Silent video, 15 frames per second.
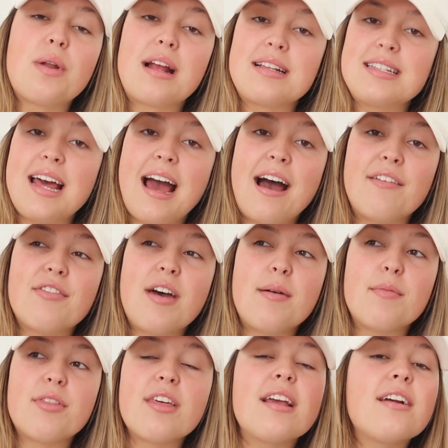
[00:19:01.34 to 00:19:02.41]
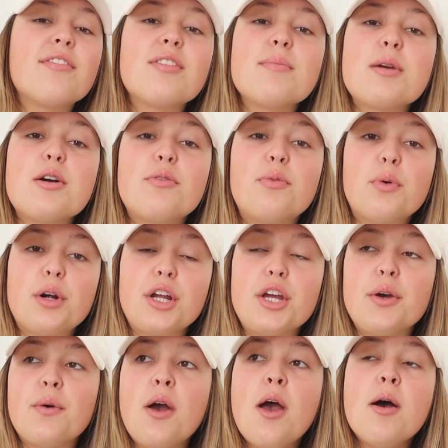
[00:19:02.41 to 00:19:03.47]
nice to have them think of the meal for
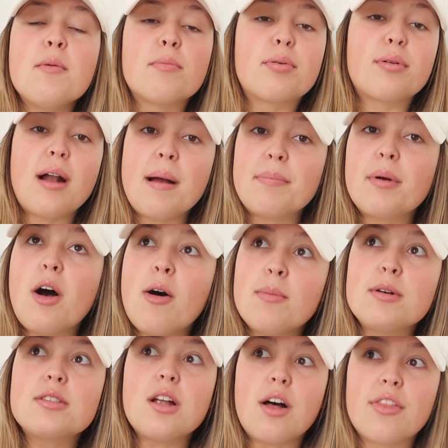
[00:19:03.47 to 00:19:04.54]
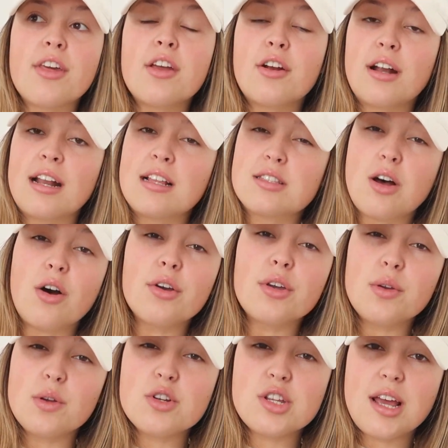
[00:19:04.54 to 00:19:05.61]
you, prep almost all the ingredients. All you
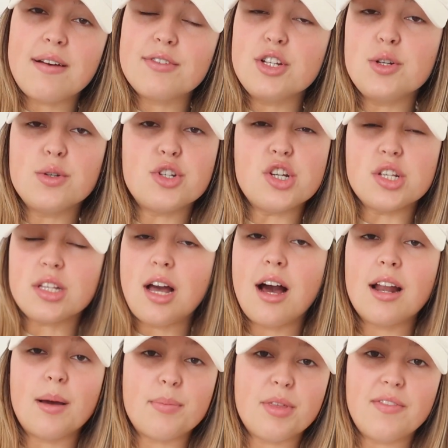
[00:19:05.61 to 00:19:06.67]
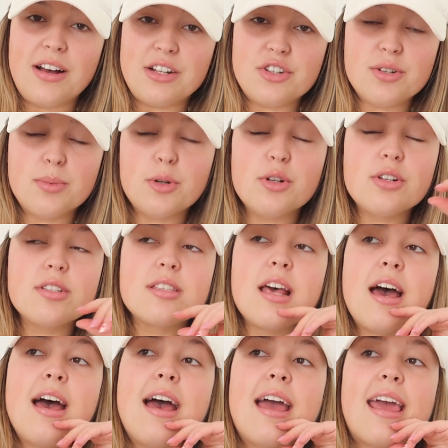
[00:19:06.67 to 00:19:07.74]
usually have to do is just cut up the vegetables.
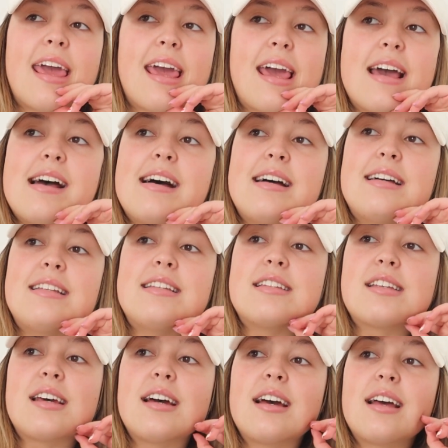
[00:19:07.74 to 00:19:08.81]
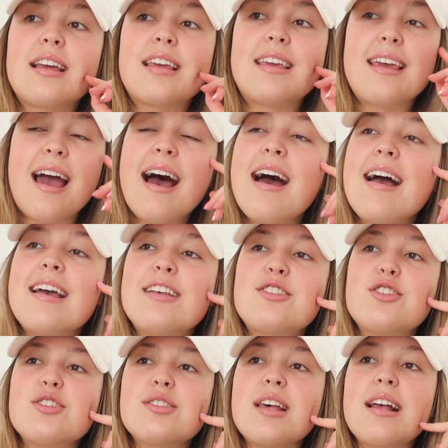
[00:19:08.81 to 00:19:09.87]
And yeah, it's
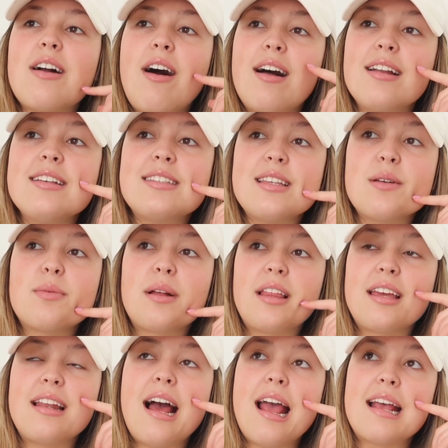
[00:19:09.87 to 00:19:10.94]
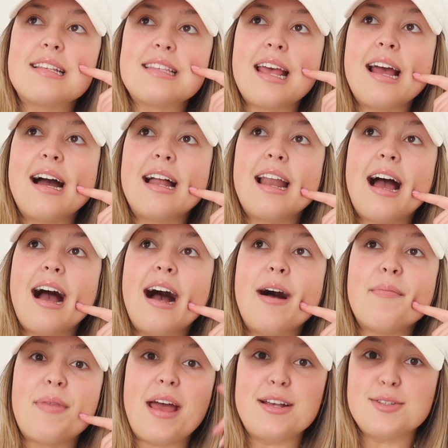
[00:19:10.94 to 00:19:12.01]
just like honestly really nice. And
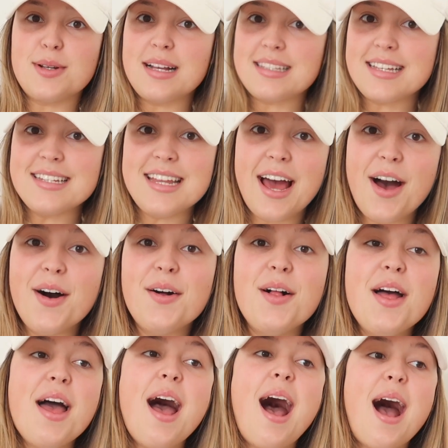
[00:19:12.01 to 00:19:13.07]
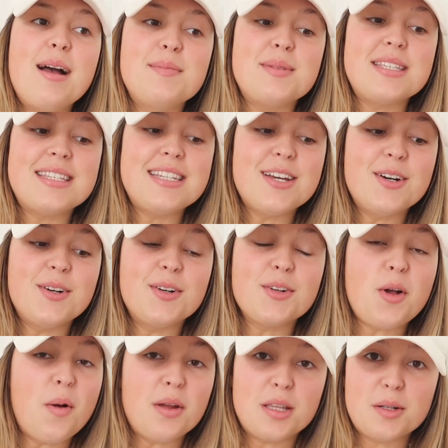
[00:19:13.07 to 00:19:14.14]
as you guys can tell, I'm still
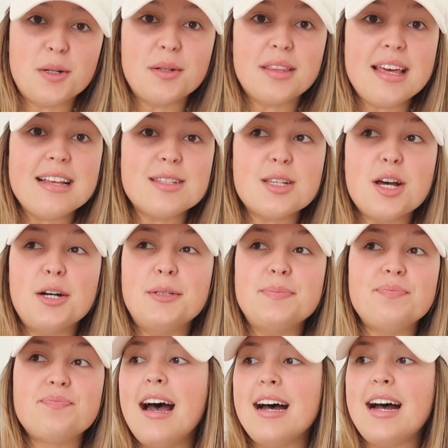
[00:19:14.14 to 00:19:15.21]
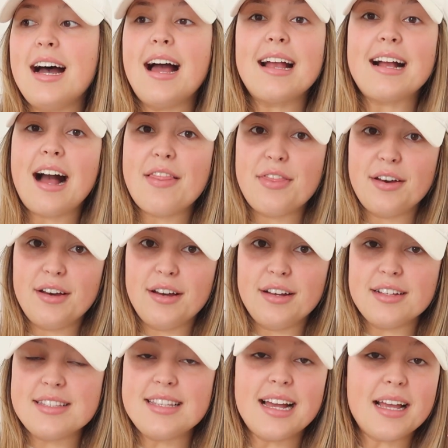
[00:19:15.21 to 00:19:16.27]
going through with it. So I got
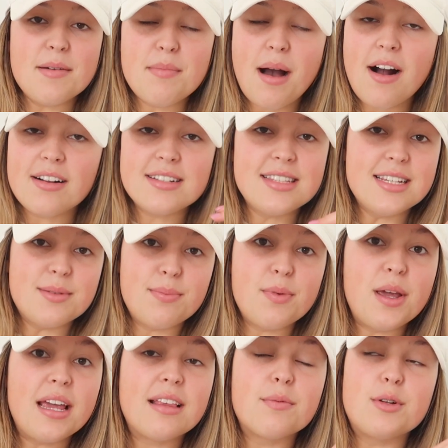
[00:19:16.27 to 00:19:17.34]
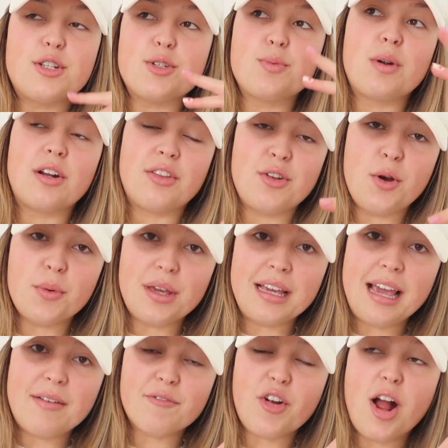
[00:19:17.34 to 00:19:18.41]
the second box this week, which is where the gnocchi
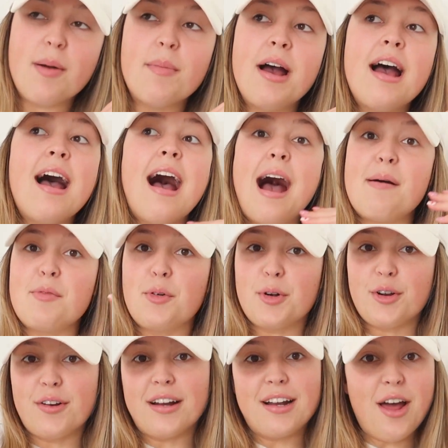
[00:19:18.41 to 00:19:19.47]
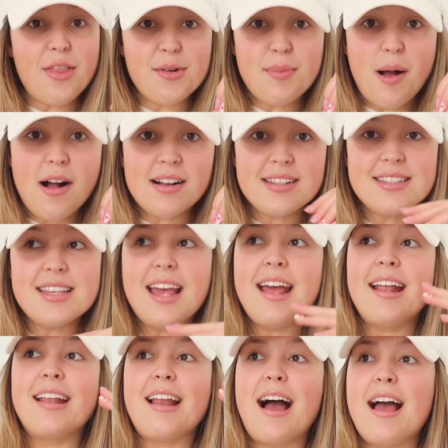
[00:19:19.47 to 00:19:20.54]
came from. I'm ordering another box,
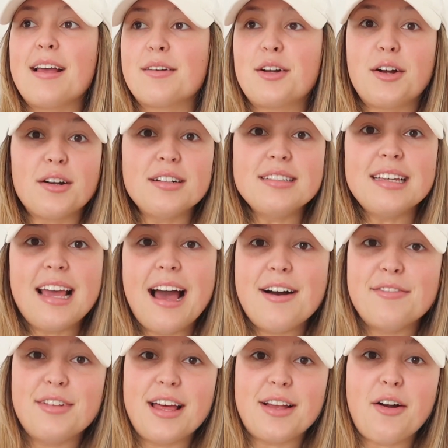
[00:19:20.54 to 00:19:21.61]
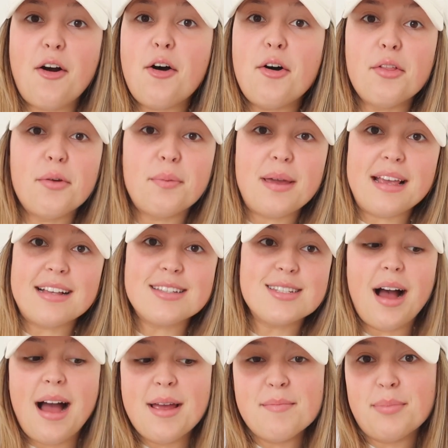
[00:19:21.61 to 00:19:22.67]
and I currently have like all the weeks
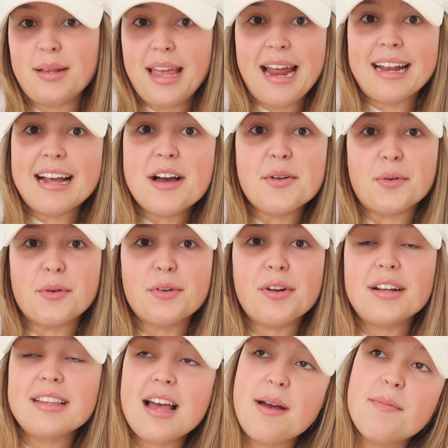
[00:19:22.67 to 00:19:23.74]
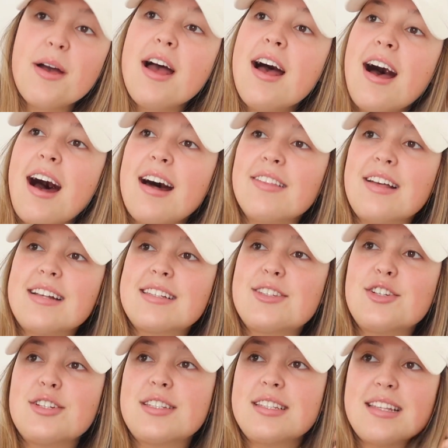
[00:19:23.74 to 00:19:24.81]
I'm planning on ordering them, unless
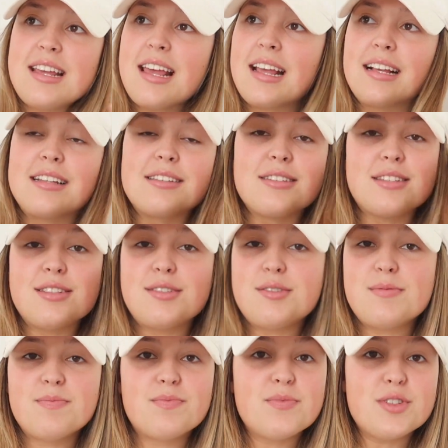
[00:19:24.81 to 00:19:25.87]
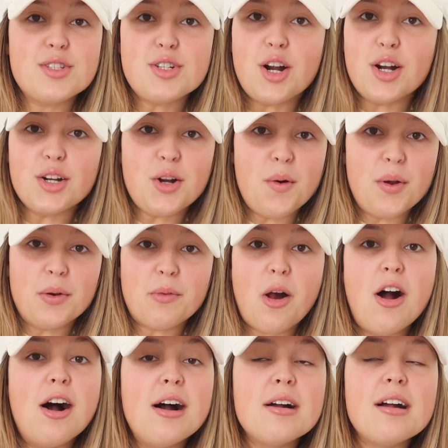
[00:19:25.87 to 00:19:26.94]
just things start going
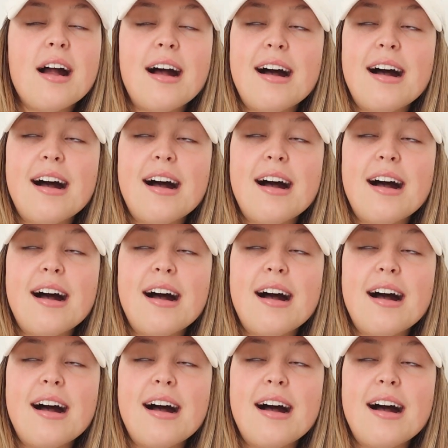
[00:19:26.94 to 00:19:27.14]
wrong,